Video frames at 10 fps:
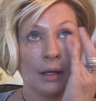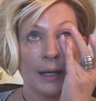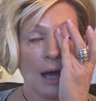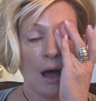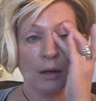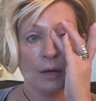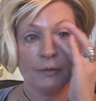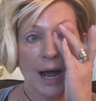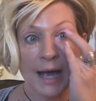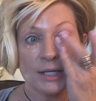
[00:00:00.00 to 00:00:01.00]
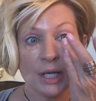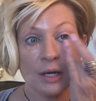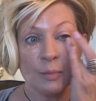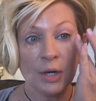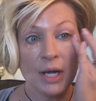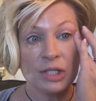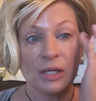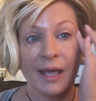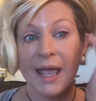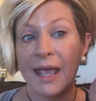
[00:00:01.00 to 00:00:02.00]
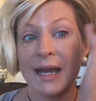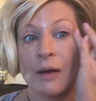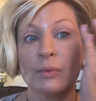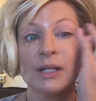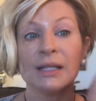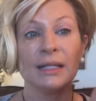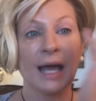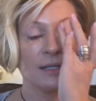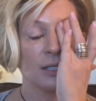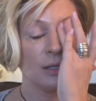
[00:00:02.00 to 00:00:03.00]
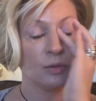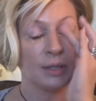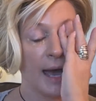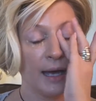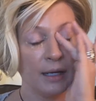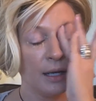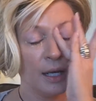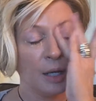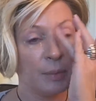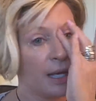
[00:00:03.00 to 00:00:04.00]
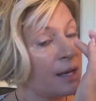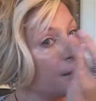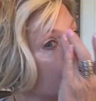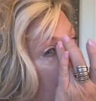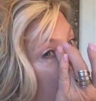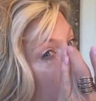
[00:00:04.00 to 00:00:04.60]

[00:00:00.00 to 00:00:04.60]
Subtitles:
an all-over eyeshadow brush, and I really like to use that because it